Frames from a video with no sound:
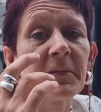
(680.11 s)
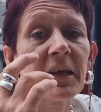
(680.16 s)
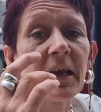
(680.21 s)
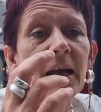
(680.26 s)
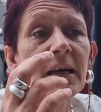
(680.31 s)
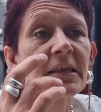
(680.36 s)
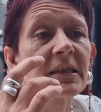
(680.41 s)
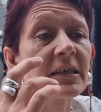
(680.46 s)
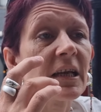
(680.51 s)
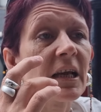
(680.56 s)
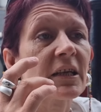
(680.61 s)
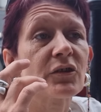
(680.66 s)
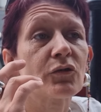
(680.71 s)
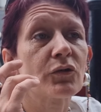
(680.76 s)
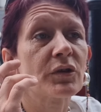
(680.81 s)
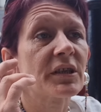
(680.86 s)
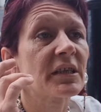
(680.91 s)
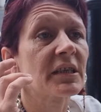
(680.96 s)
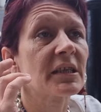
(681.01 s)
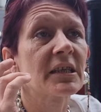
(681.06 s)
Me had. I
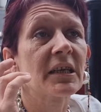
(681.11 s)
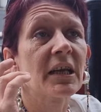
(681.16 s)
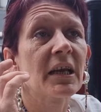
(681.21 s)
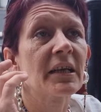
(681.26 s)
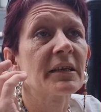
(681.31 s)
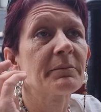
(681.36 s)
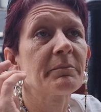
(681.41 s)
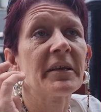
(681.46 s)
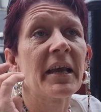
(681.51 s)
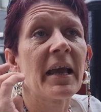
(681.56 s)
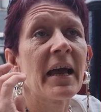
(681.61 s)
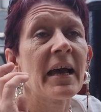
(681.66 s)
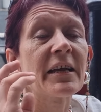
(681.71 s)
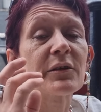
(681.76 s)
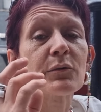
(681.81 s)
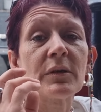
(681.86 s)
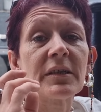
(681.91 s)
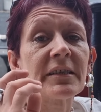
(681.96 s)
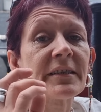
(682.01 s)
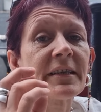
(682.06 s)
just, me
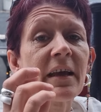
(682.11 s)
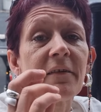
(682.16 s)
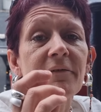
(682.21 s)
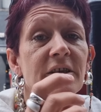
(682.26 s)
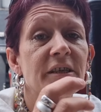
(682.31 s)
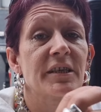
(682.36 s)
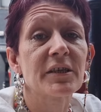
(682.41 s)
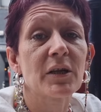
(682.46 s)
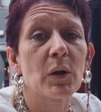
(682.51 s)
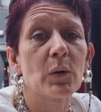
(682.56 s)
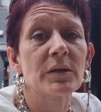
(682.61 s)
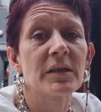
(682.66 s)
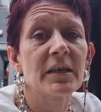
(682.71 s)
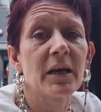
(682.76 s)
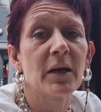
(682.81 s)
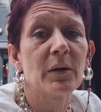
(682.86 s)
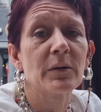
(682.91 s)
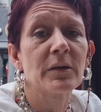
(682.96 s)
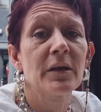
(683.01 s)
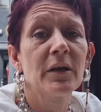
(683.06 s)
head will never slow
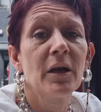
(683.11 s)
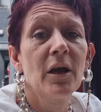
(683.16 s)
down.